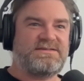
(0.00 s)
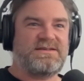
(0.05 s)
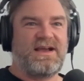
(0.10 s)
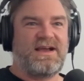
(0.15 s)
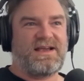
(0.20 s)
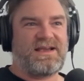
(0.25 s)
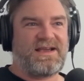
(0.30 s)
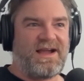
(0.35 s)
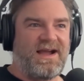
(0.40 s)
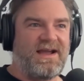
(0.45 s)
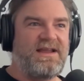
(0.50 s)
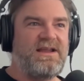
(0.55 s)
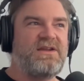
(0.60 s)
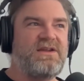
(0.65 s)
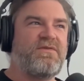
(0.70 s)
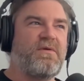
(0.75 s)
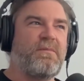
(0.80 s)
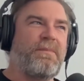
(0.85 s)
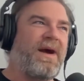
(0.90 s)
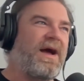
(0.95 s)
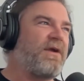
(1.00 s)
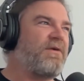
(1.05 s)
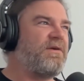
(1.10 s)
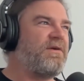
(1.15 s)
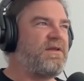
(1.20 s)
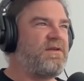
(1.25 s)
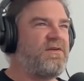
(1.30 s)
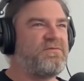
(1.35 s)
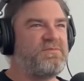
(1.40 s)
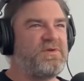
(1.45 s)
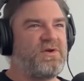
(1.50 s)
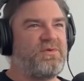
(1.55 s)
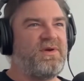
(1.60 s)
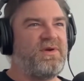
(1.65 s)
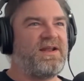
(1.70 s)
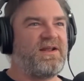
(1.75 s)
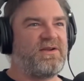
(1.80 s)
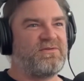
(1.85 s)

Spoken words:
a kind of a parody of McQueen.